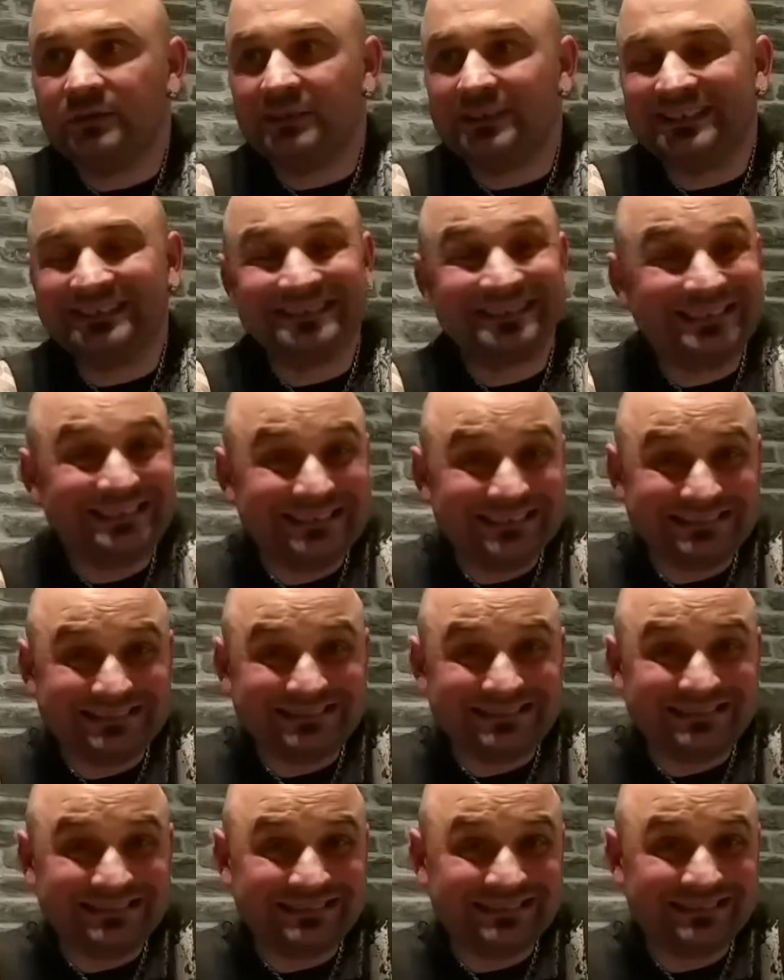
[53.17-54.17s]
it's
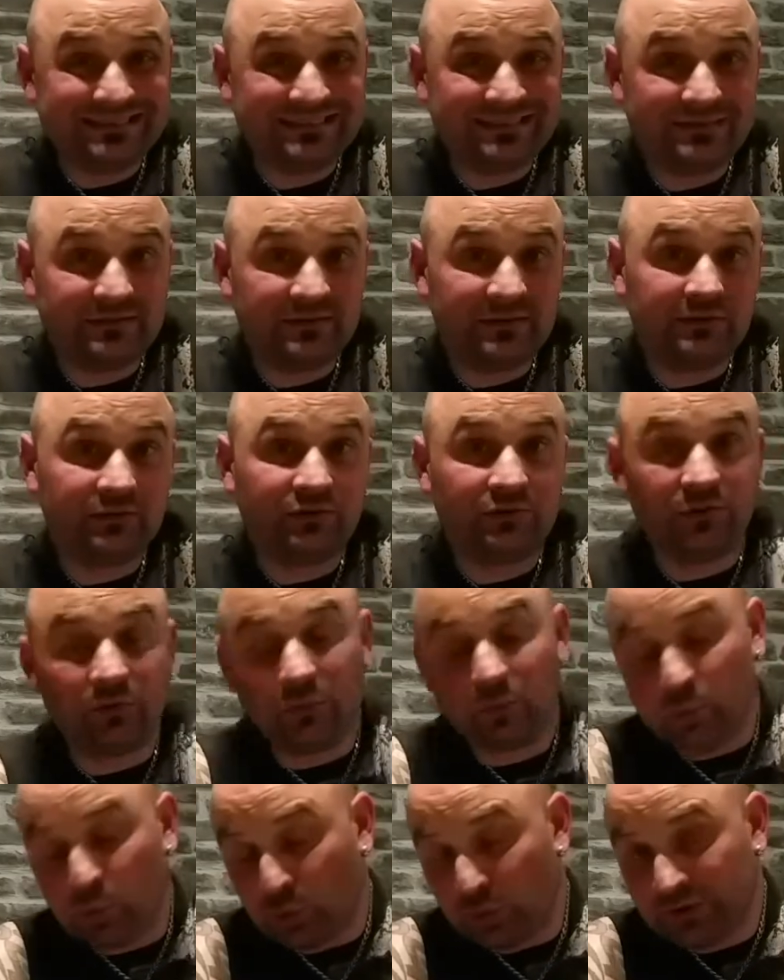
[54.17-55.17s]
easy to a
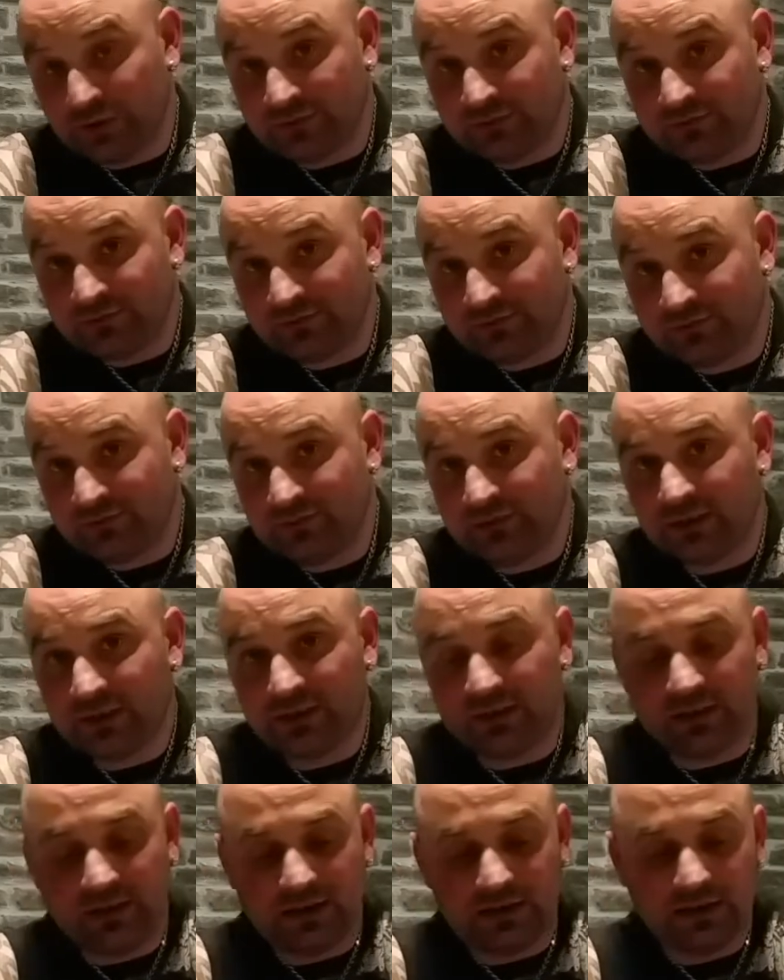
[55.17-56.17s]
point.
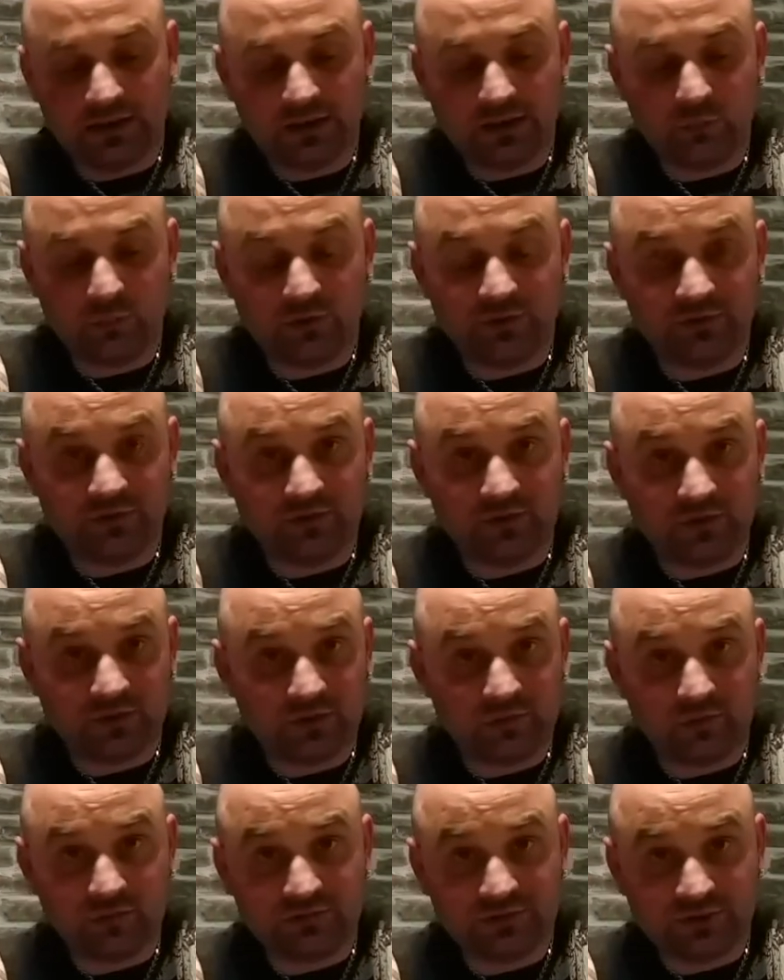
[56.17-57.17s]
Once you've got it
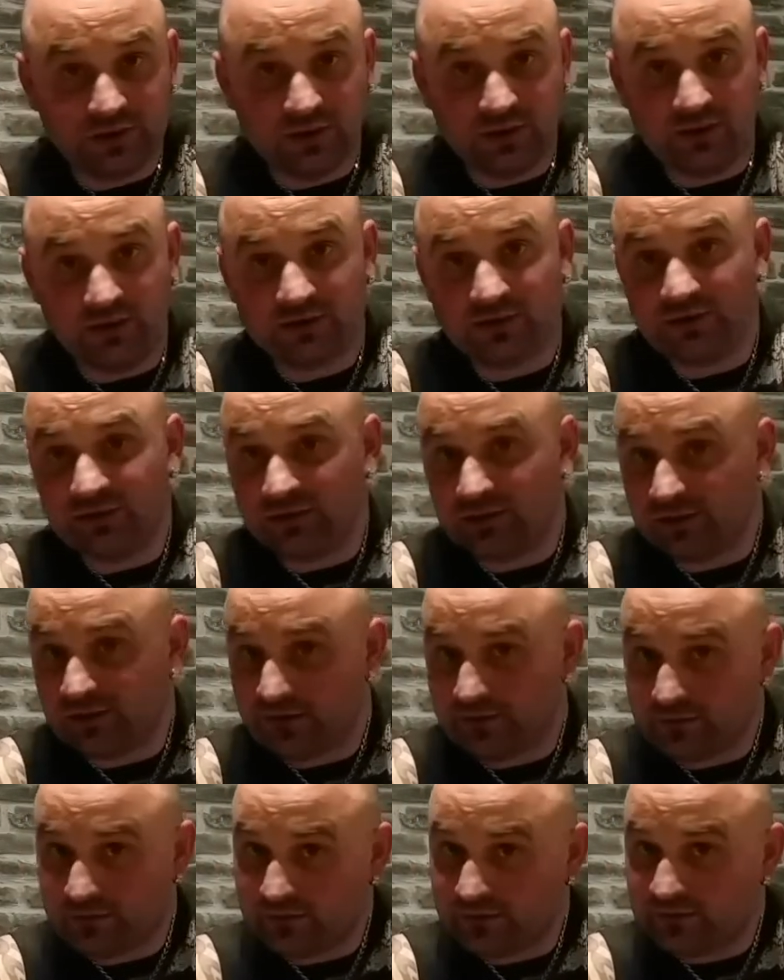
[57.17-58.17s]
all dug and you've got
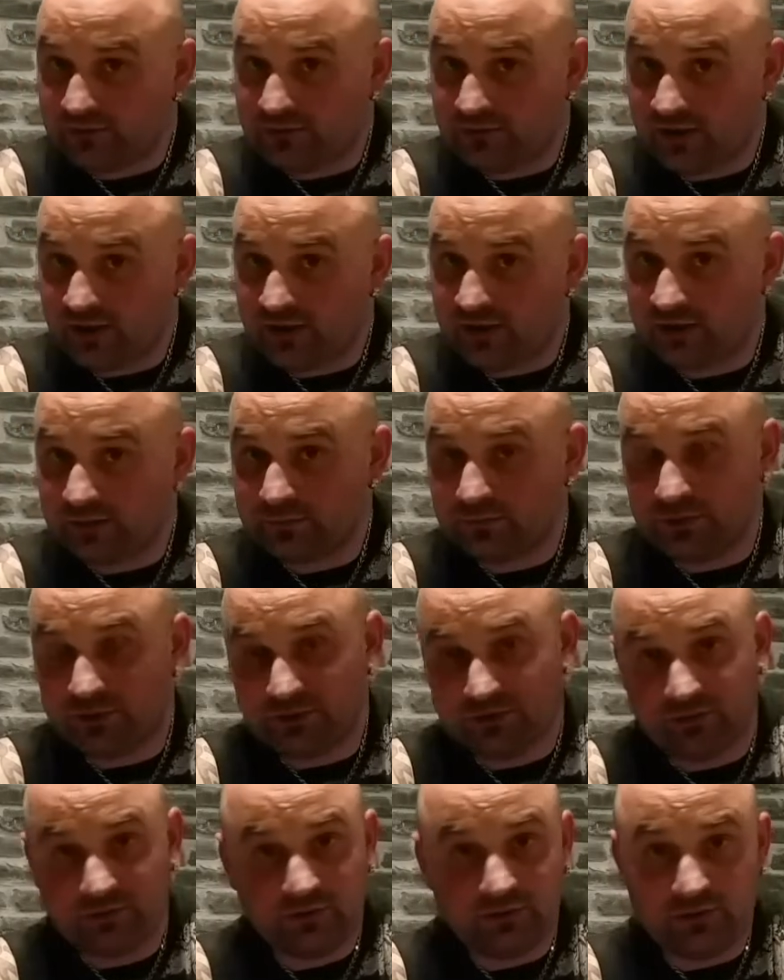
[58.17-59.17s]
everything set up,
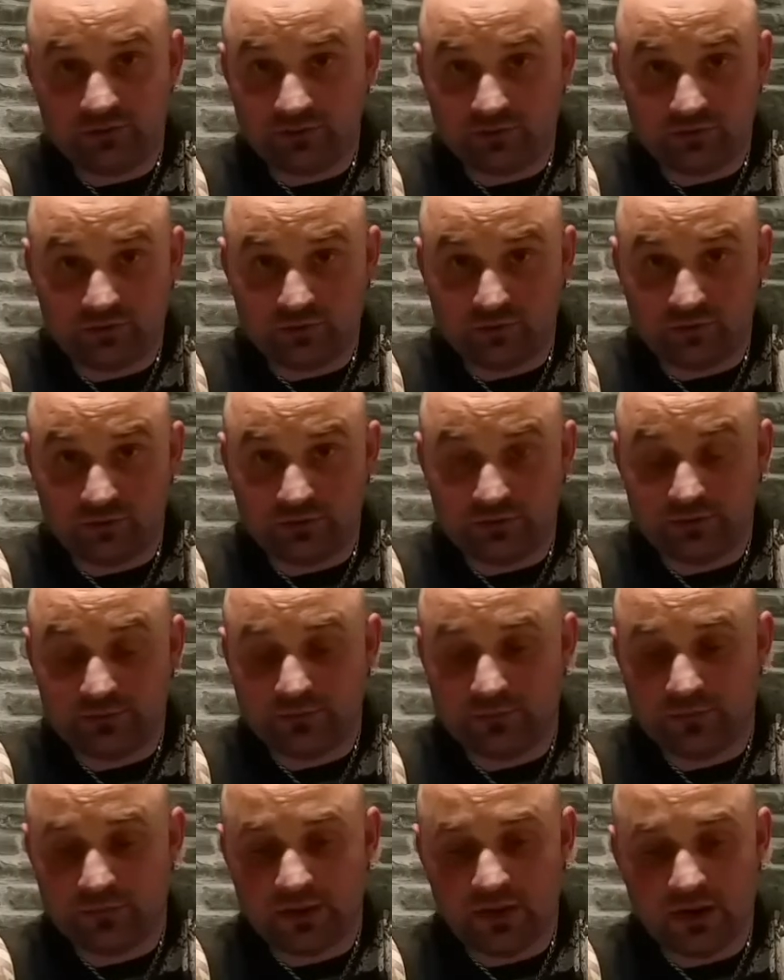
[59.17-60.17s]
you're sorted.
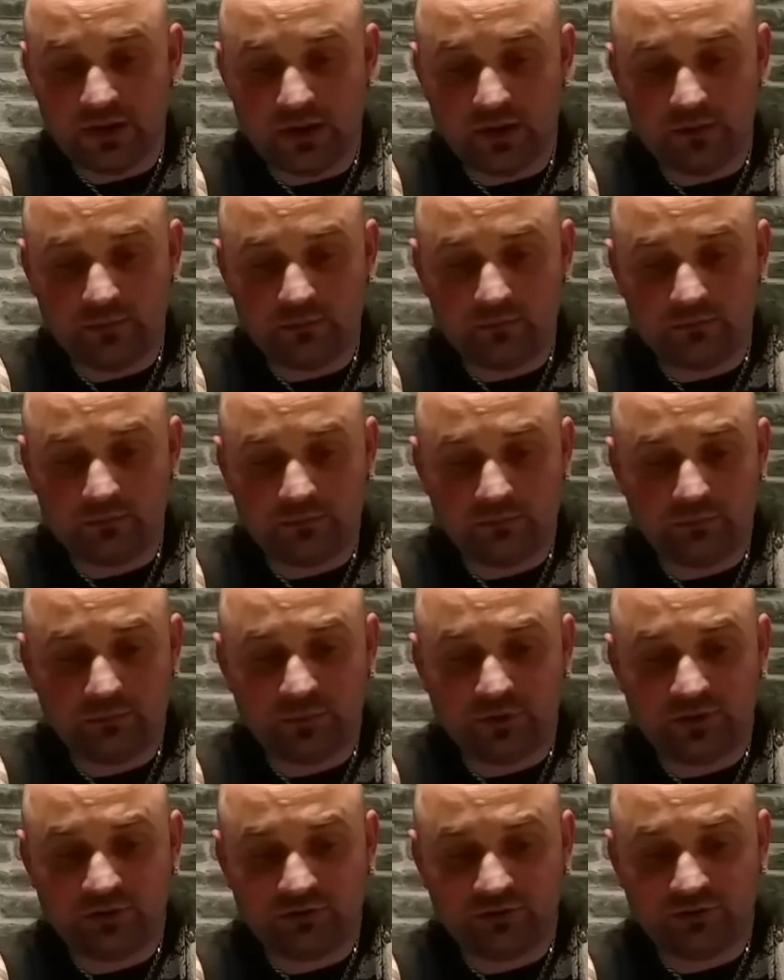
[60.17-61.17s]

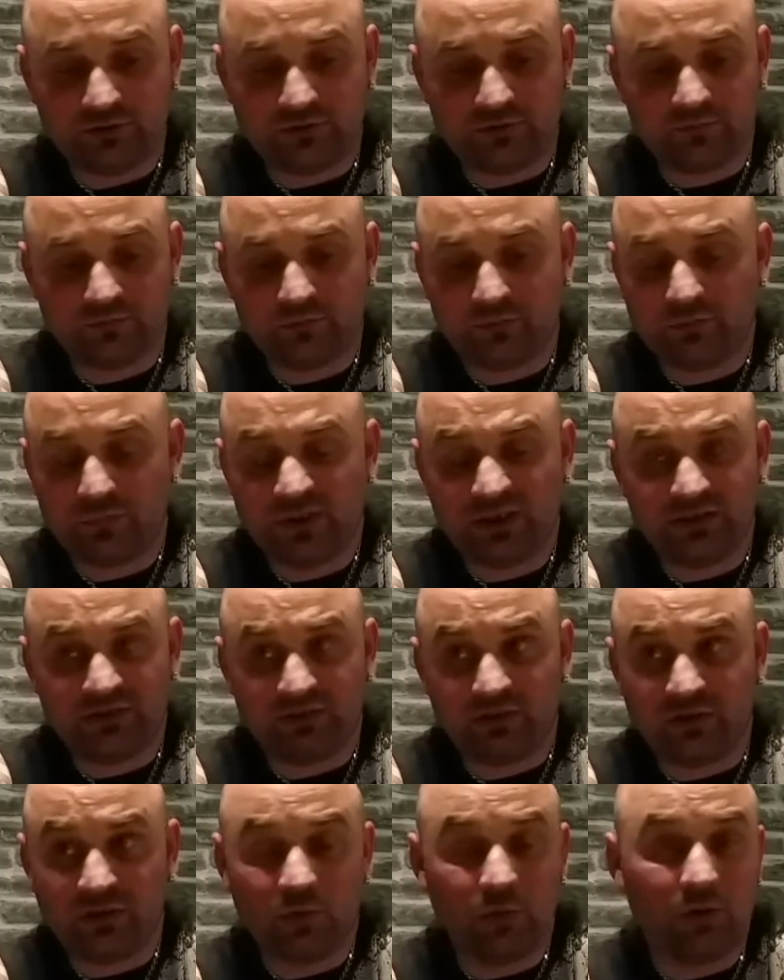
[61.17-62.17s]
But it's just peace
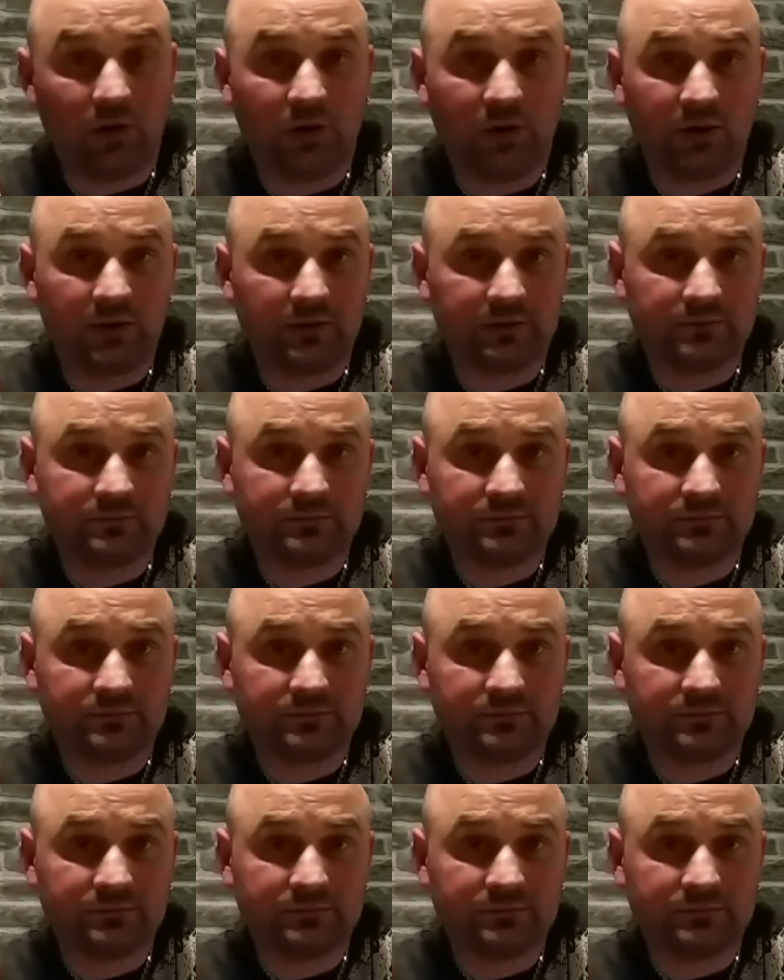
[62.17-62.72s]
and quiet.